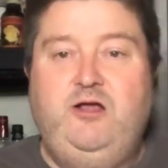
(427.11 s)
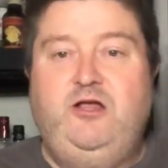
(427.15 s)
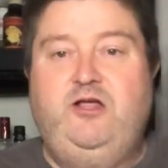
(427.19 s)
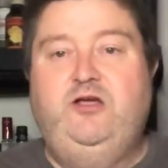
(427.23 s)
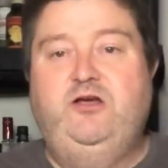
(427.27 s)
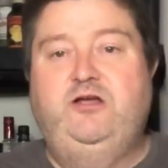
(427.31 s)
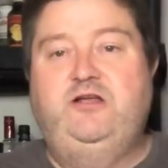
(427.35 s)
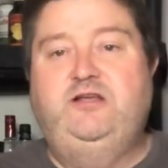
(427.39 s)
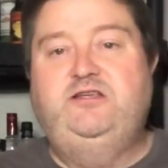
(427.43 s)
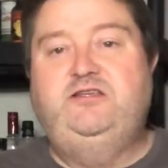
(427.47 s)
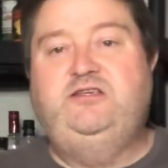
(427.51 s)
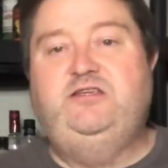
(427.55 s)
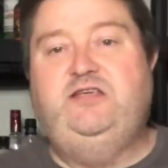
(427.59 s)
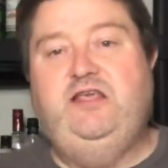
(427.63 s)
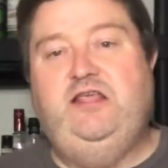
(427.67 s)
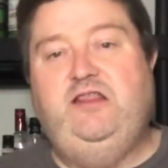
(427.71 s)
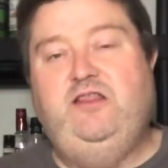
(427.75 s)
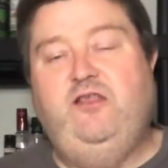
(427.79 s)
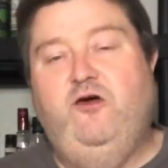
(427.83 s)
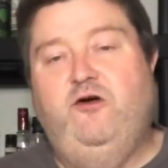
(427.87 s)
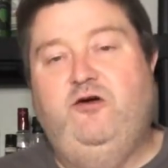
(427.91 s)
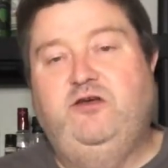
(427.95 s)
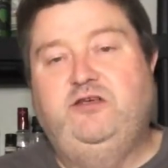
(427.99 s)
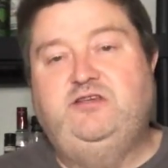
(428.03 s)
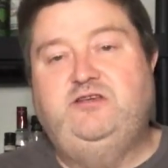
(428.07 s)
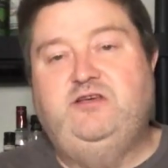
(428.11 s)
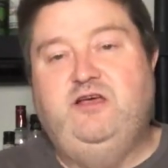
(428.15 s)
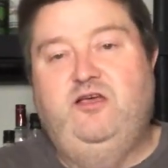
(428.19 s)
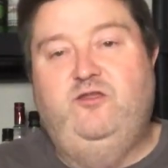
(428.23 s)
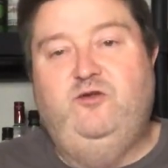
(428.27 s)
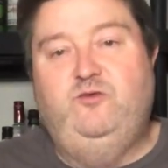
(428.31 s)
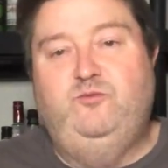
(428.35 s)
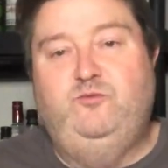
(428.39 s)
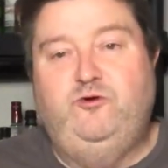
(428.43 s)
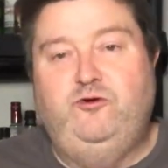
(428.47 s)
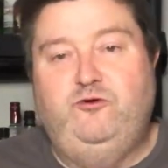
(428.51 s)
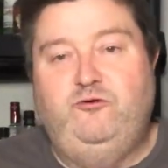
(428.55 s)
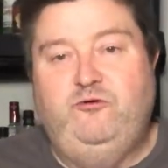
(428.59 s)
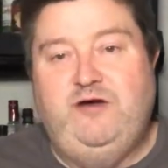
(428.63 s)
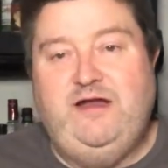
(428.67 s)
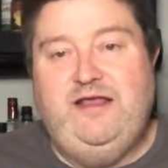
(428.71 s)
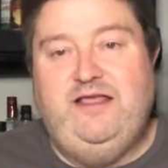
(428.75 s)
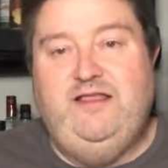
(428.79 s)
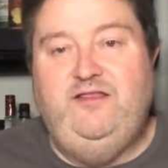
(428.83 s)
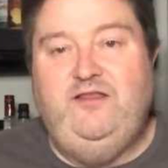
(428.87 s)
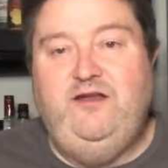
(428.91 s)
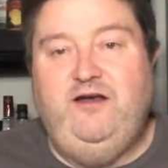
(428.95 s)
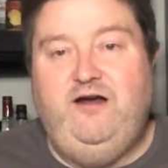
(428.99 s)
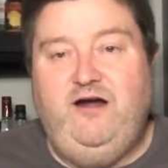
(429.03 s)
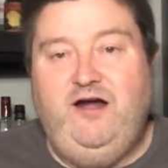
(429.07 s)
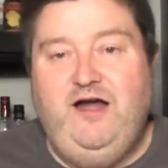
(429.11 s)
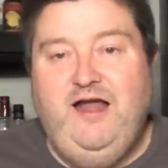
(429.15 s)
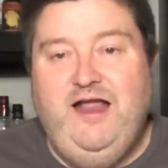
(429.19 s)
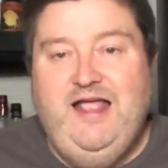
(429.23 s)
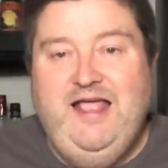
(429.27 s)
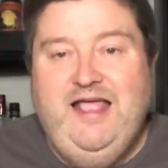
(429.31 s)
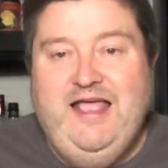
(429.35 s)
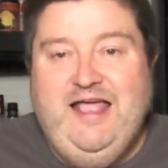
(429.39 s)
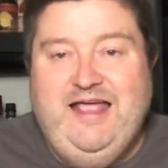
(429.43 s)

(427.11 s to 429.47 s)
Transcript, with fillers: Good to see, though, a southern brewery in there.